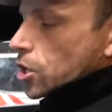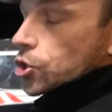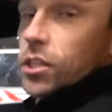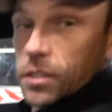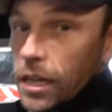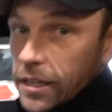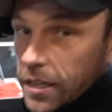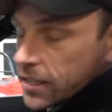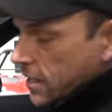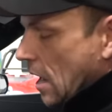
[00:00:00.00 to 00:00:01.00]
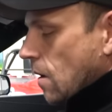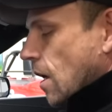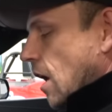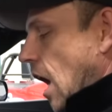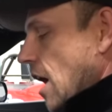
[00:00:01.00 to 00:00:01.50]
just like this. Now,
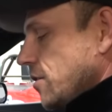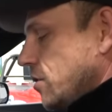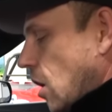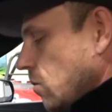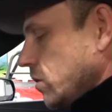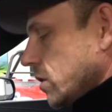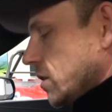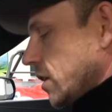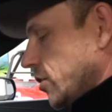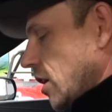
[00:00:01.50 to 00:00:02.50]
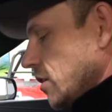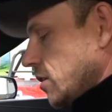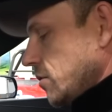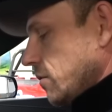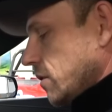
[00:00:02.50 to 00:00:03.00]
I don't
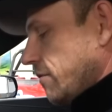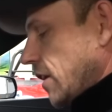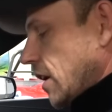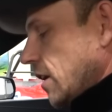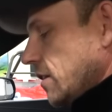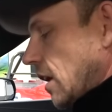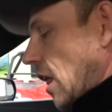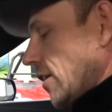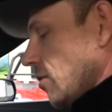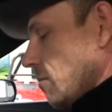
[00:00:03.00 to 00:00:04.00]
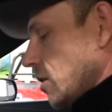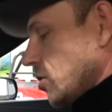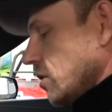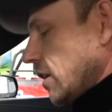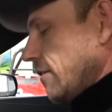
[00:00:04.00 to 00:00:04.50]
suggest you defeat anything like your
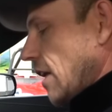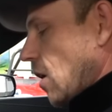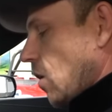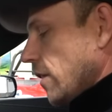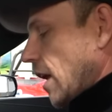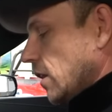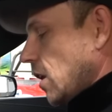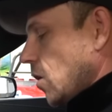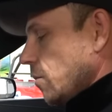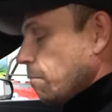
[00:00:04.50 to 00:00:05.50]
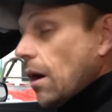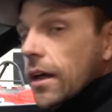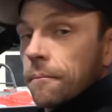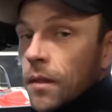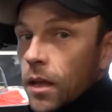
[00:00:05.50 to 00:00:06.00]
emissions, leave that all that alone,
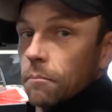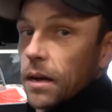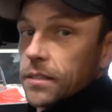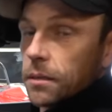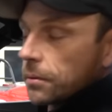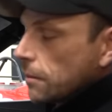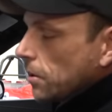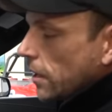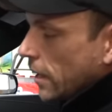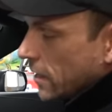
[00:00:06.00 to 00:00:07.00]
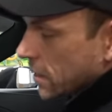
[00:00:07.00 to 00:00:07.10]
but by simply plugging in